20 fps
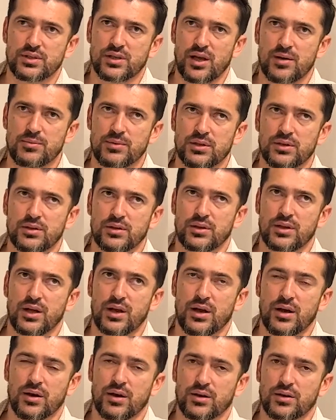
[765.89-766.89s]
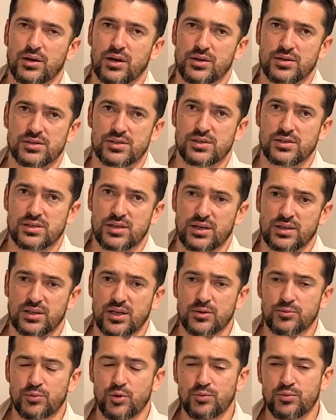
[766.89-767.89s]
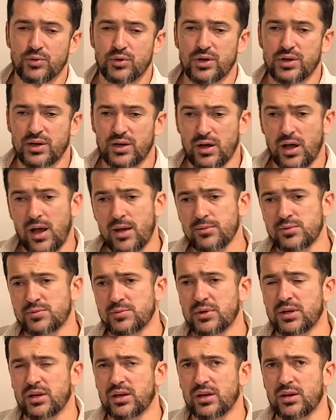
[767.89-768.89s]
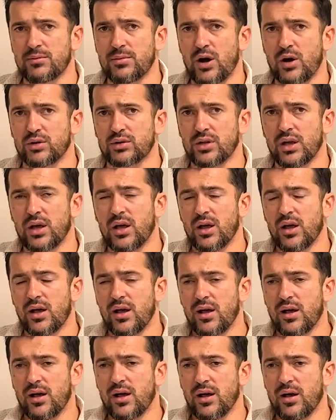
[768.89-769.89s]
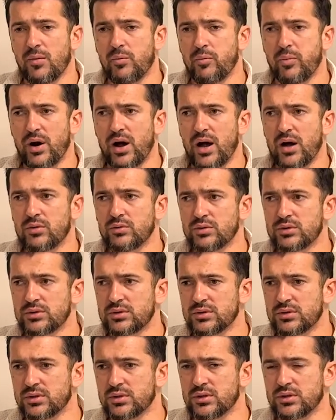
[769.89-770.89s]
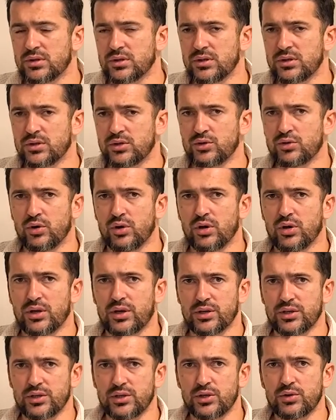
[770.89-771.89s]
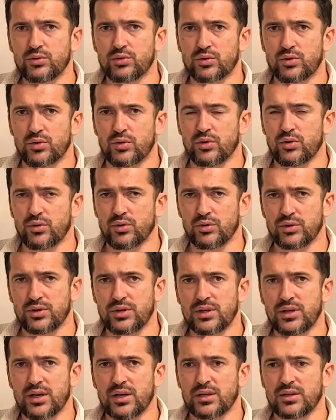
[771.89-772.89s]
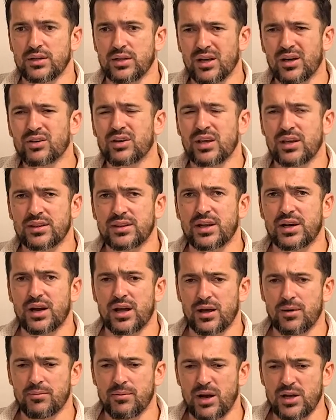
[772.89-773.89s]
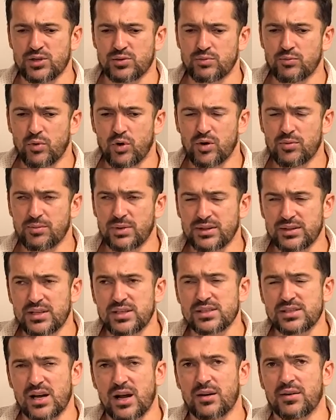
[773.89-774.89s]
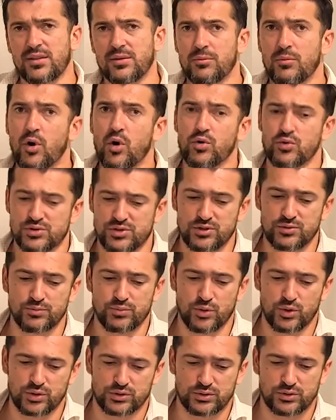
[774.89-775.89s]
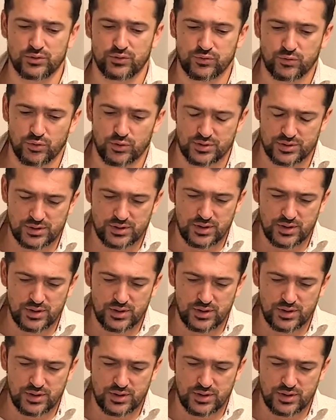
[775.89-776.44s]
I mean, the currencies are not popular. I'm speaking about pound, dollar, euro, yen. Okay, there are much more, but these are the most important, of course.